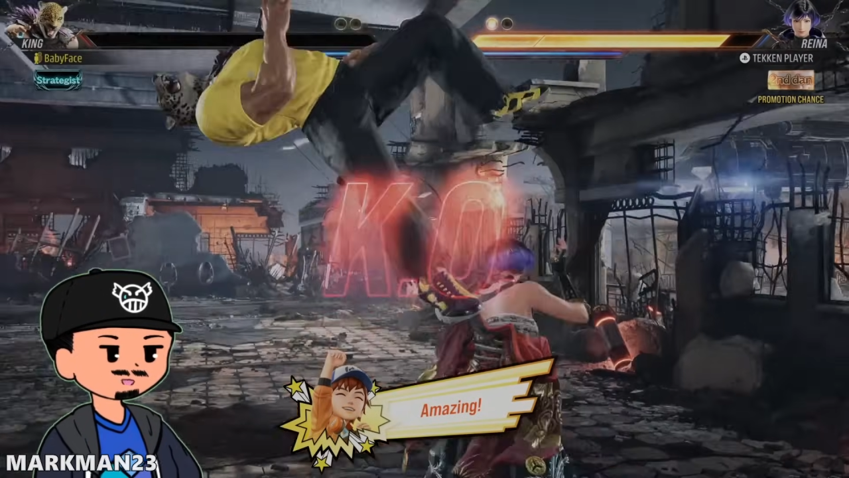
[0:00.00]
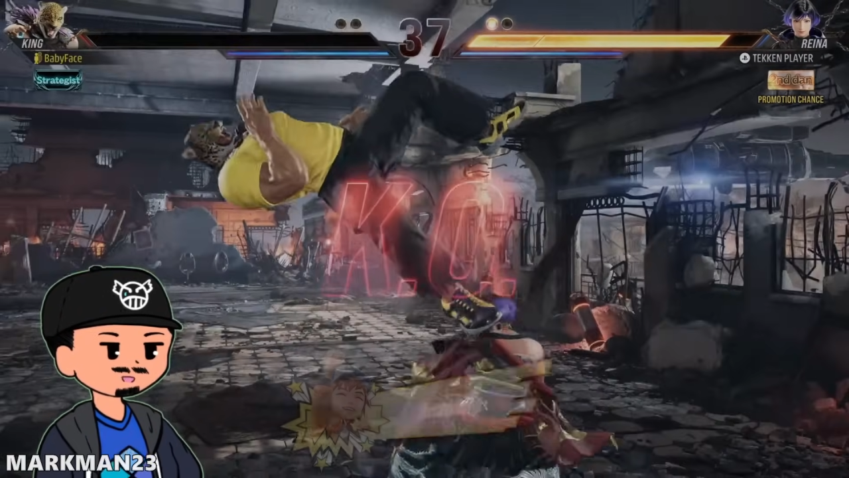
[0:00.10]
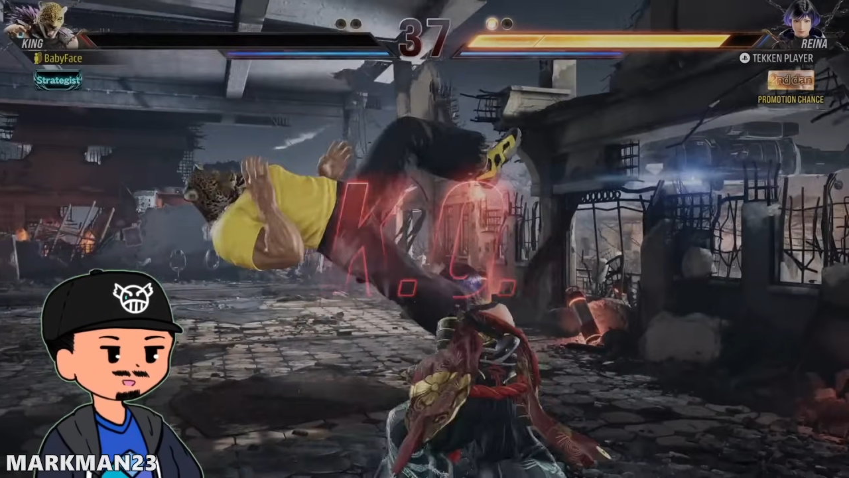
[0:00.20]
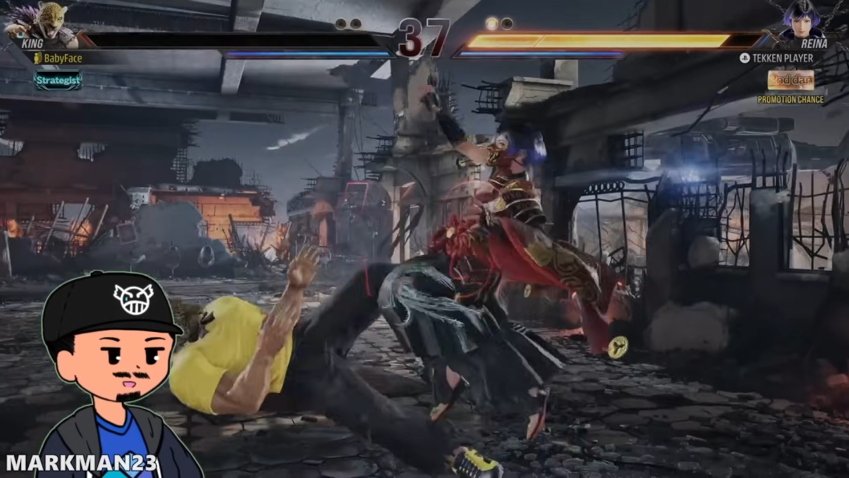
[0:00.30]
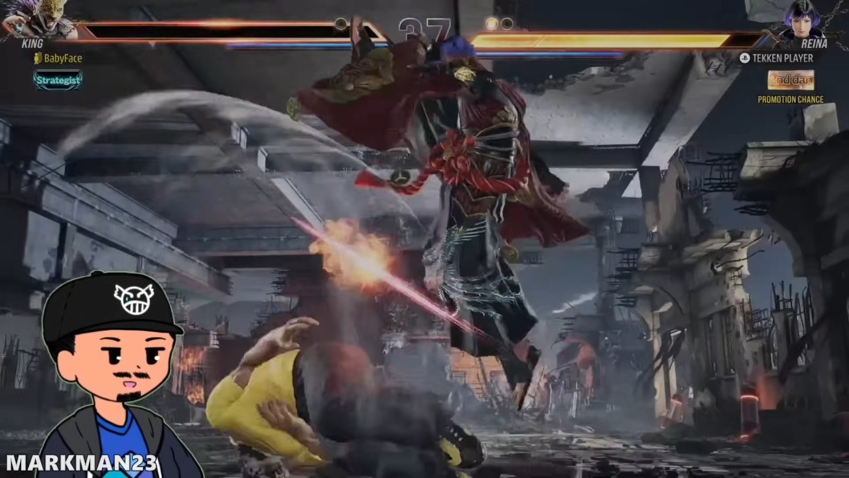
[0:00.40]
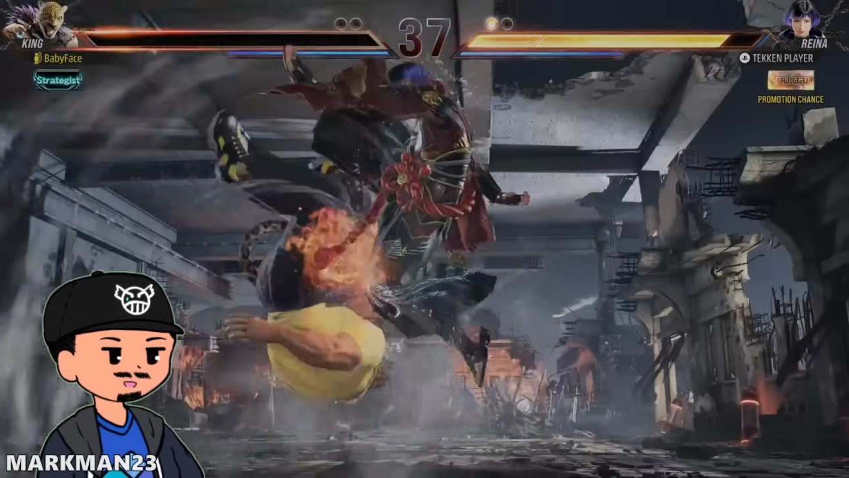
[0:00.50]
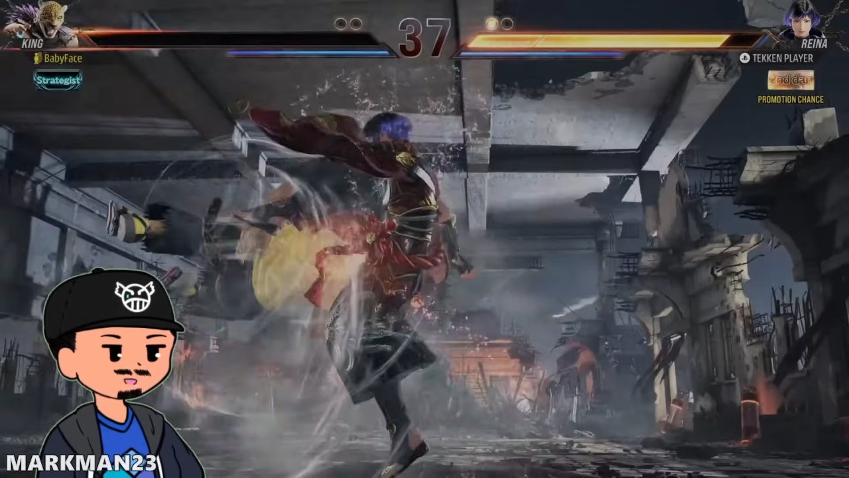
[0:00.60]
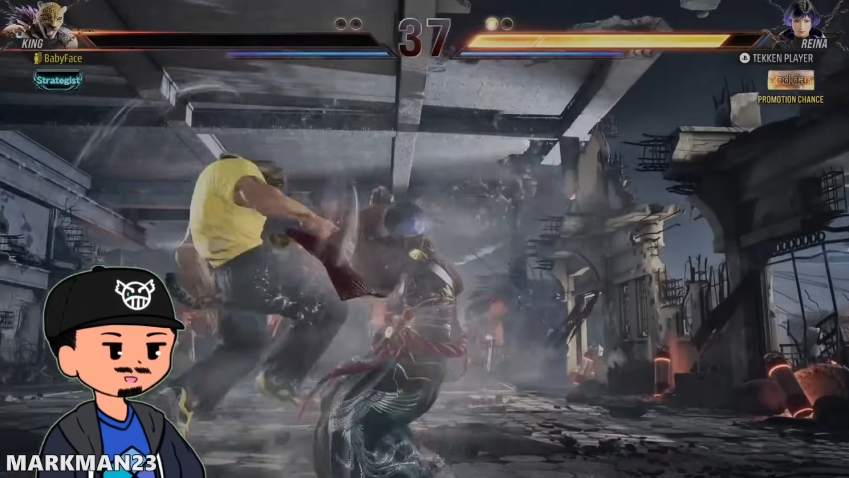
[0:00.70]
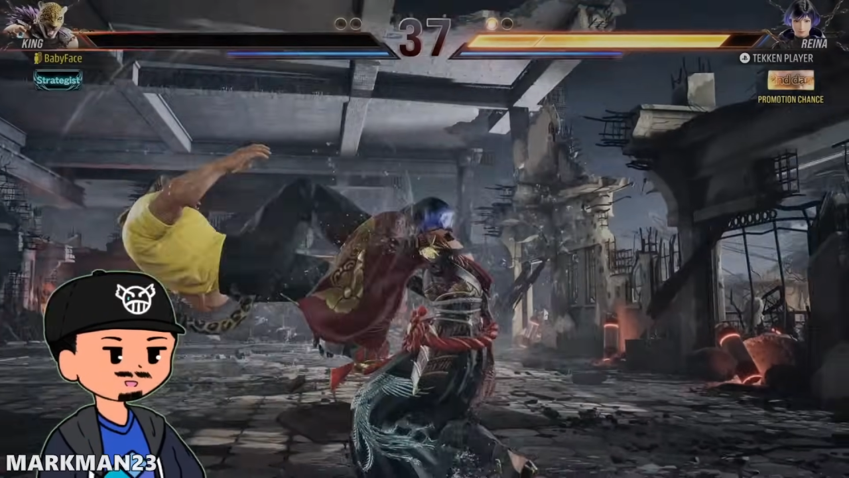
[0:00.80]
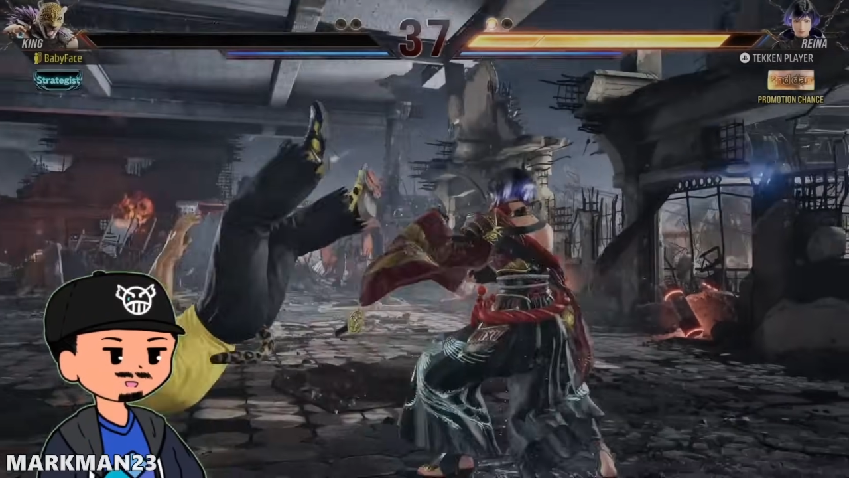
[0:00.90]
God Fist
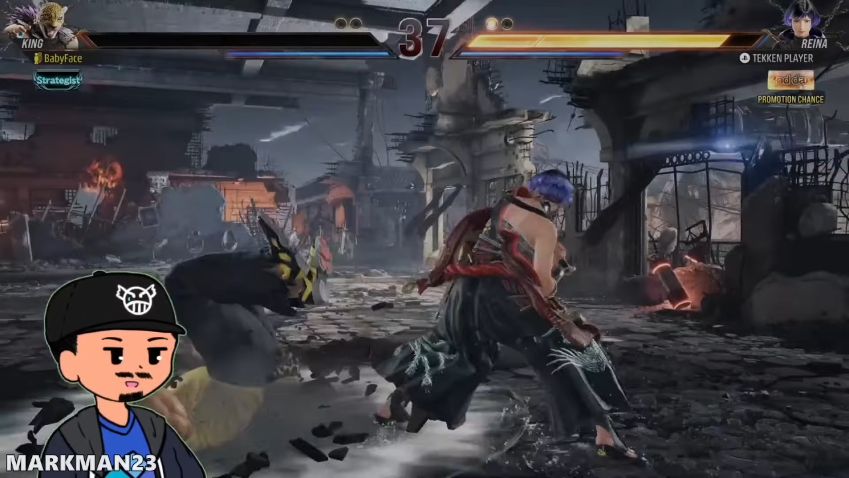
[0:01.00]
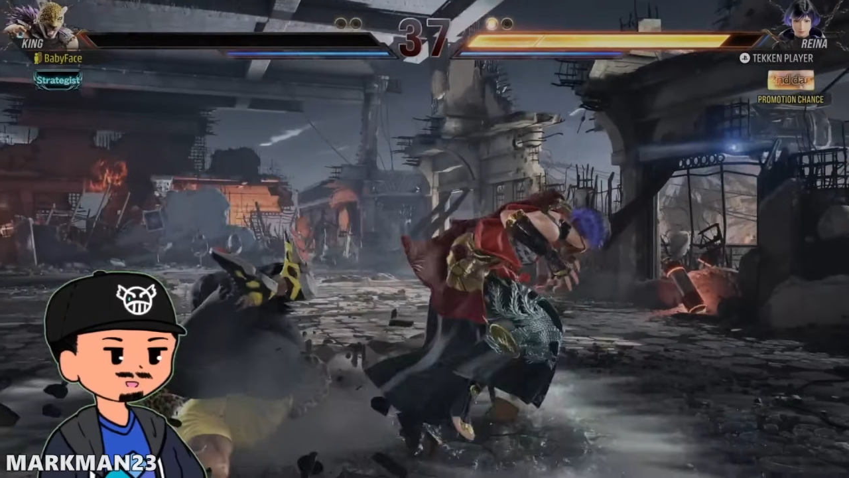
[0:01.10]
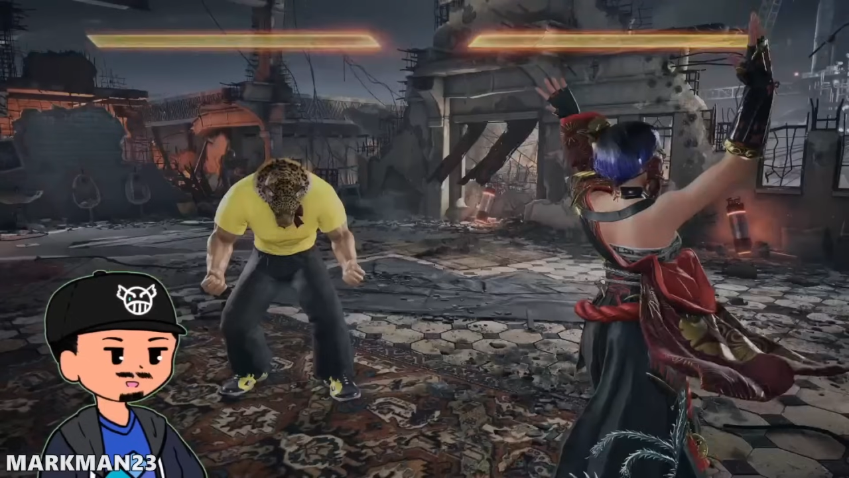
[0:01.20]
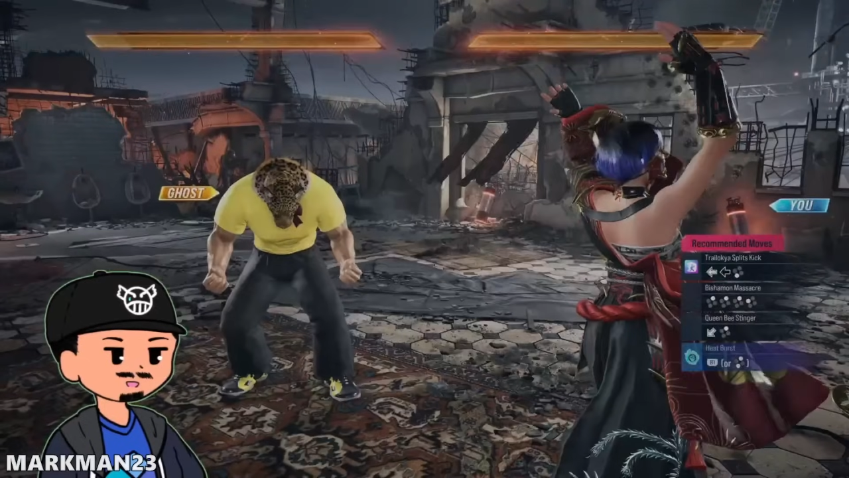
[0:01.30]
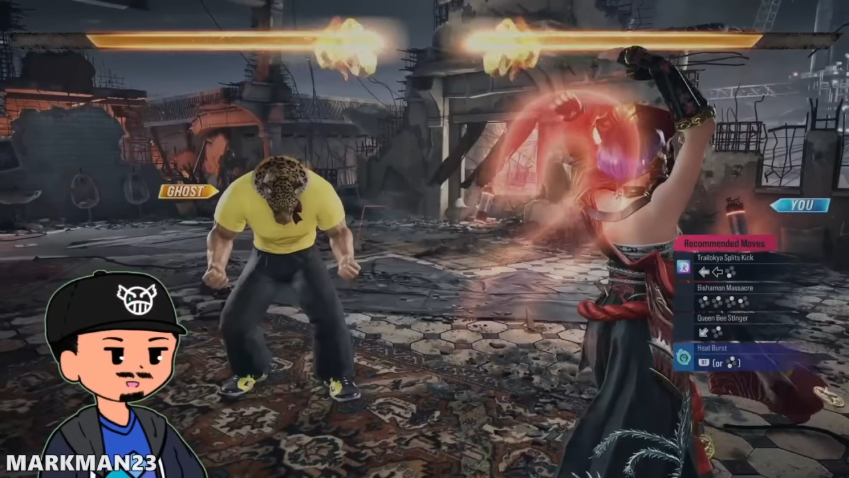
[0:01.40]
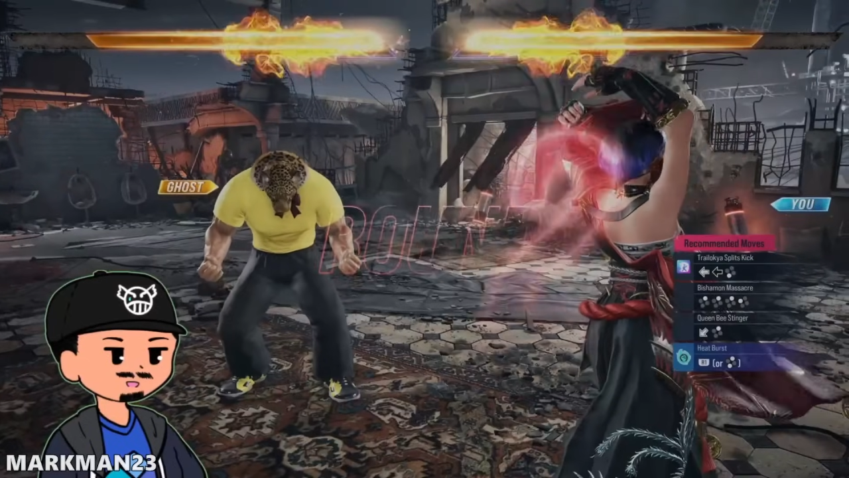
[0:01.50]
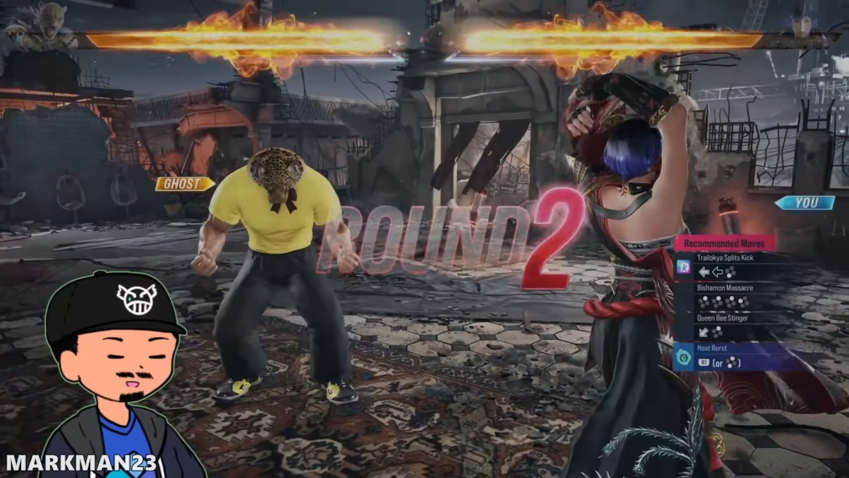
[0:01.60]
down forward 2 into the